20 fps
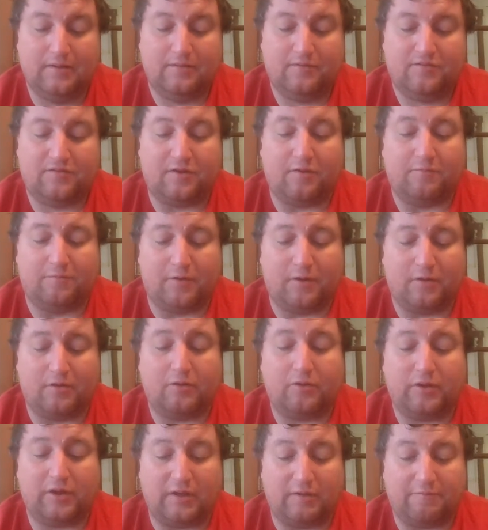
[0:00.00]
So
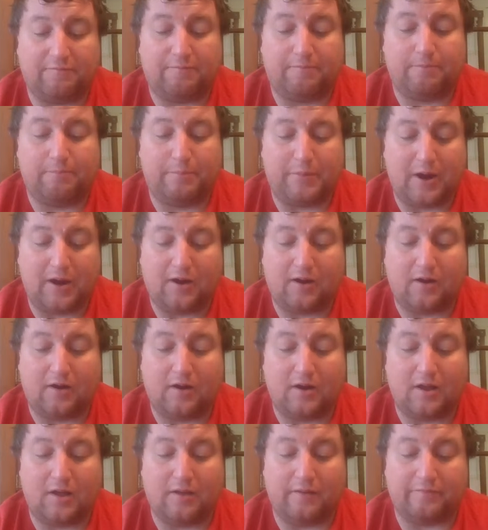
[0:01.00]
following a
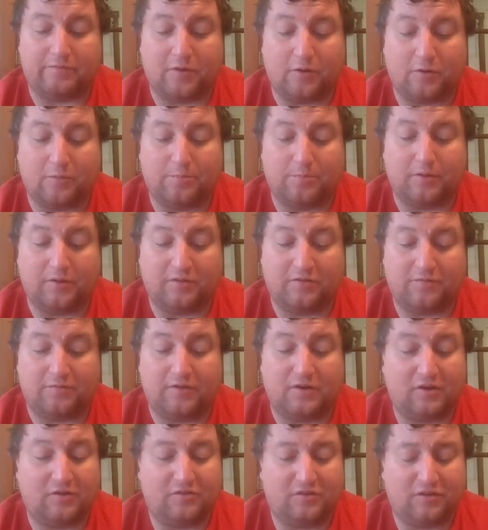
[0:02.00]
pair of third-place
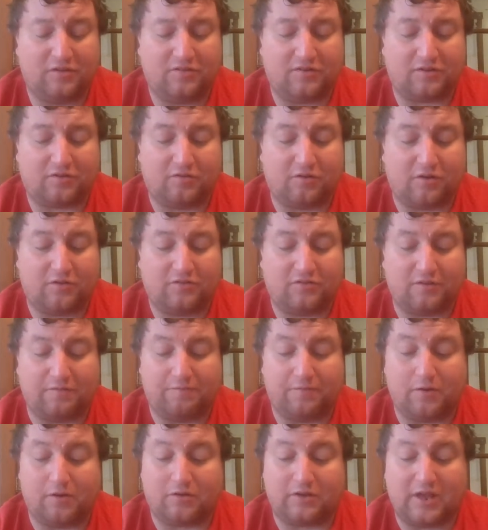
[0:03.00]
finishes across the
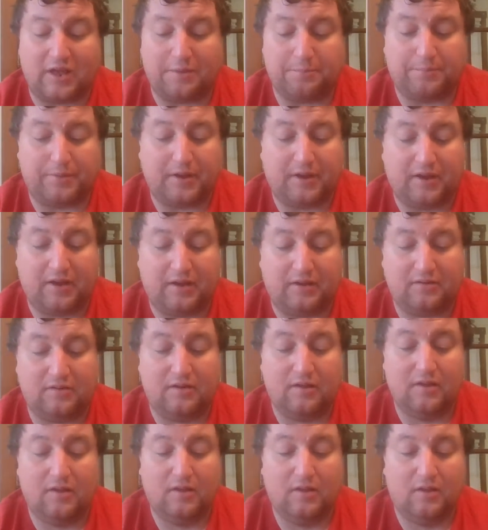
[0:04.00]
fall
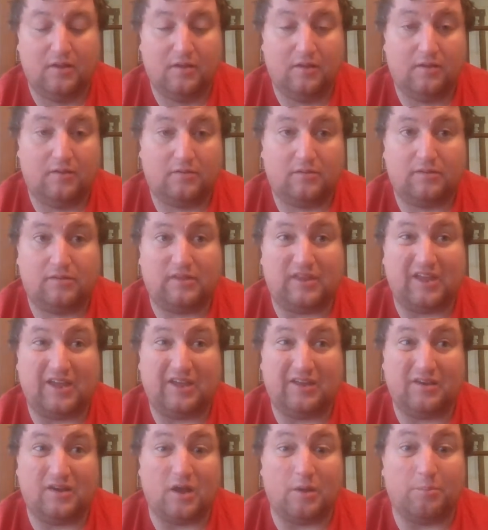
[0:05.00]
campaign,
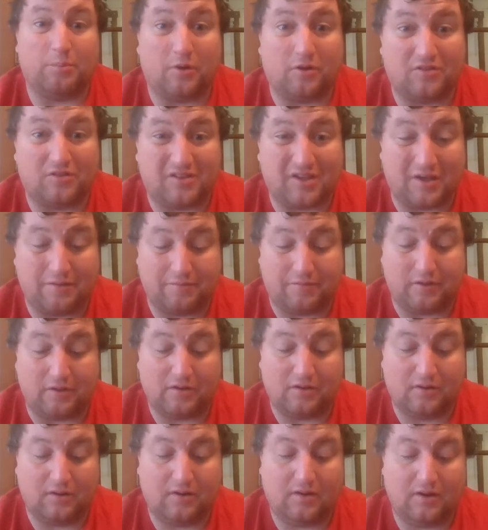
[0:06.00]
the number
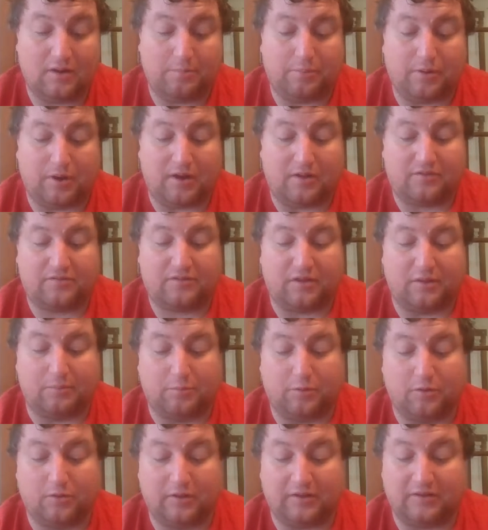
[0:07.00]
7 Nebraska
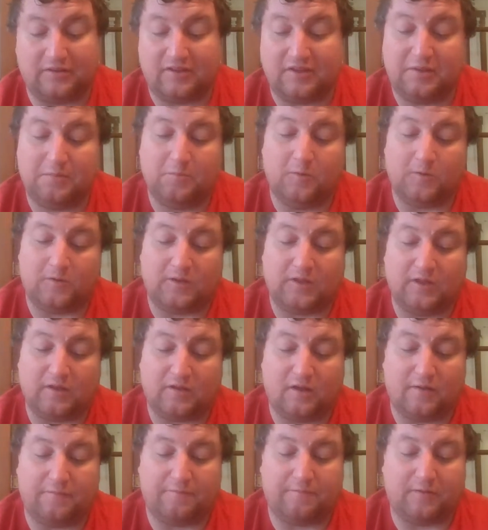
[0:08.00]
bowling team will
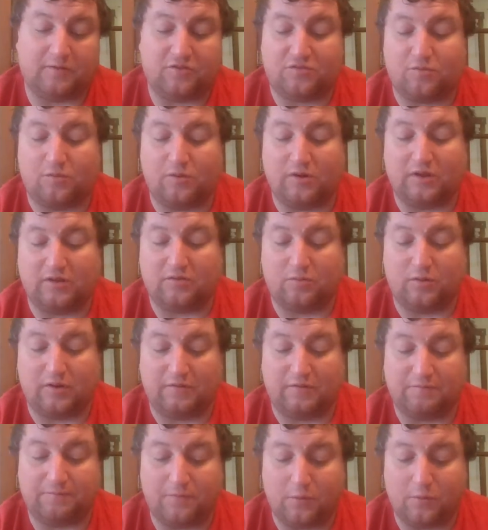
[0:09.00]
kick off its
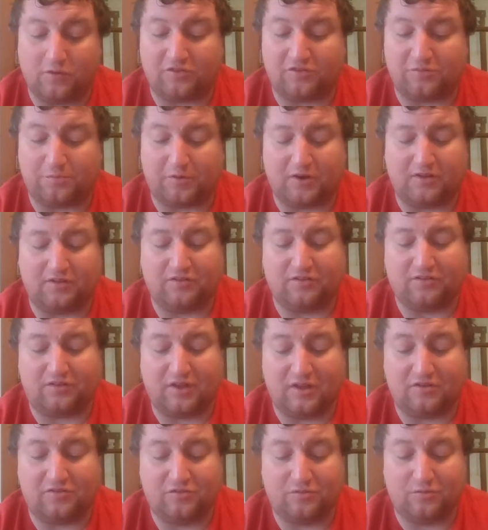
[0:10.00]
2024 spring
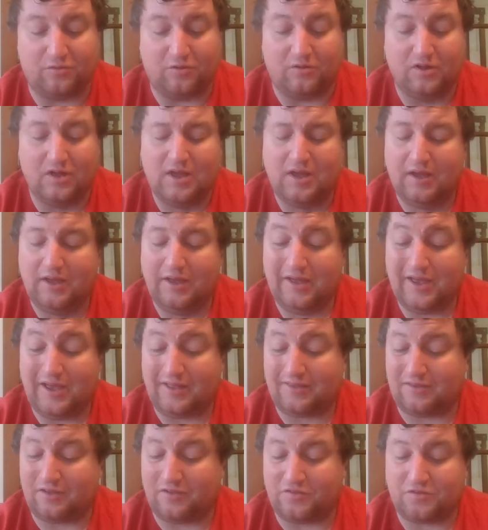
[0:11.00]
schedule
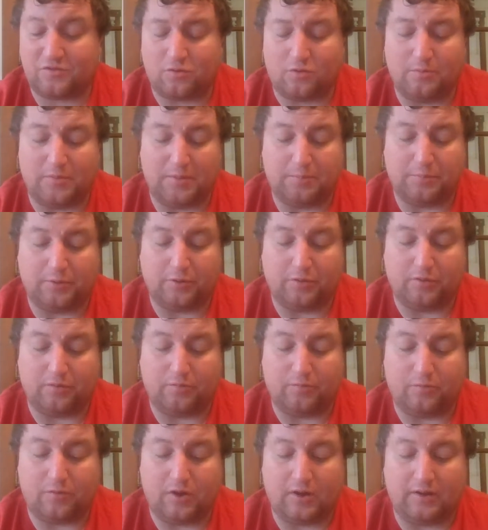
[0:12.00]
at the Storm in Blue
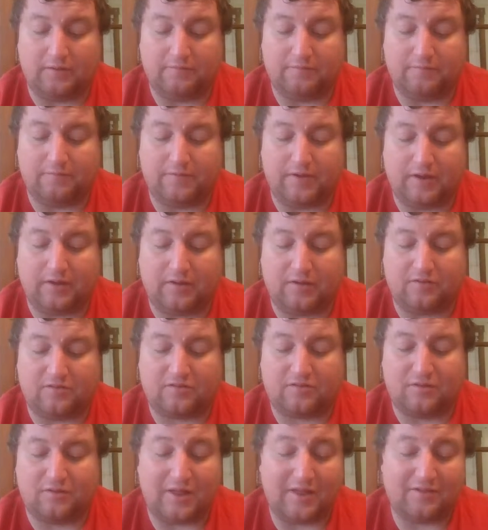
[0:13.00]
and White
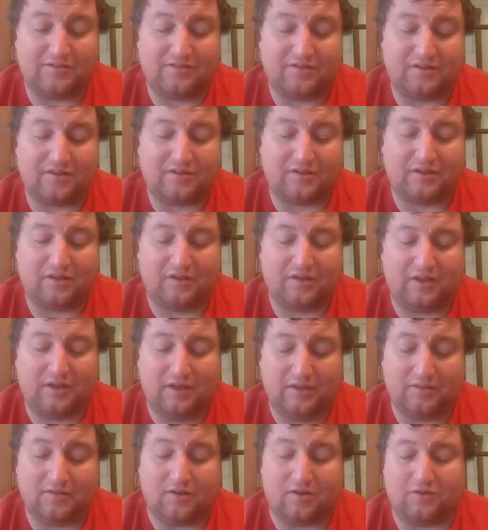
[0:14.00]
Vegas Classic
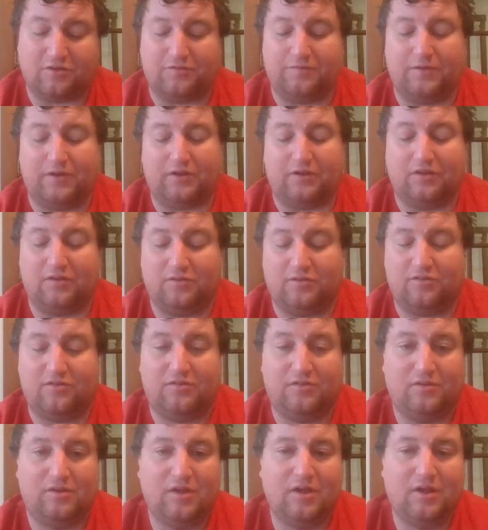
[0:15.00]
in Las
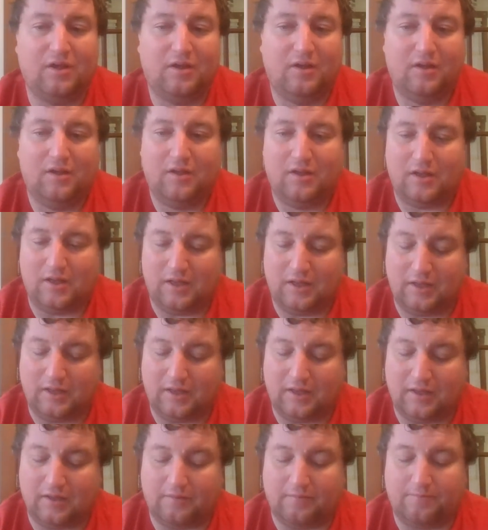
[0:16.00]
Vegas
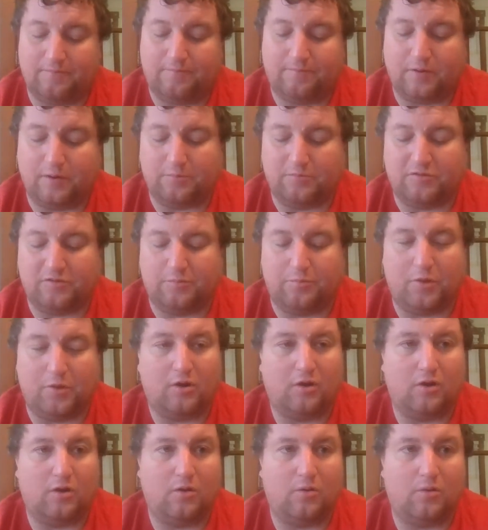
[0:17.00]
from
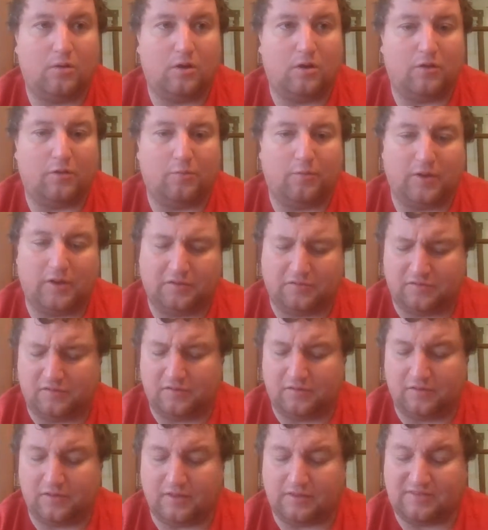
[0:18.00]
tomorrow all the way
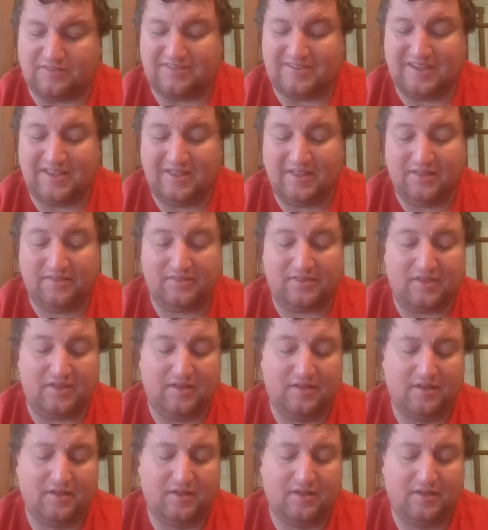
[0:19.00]
to the 10th.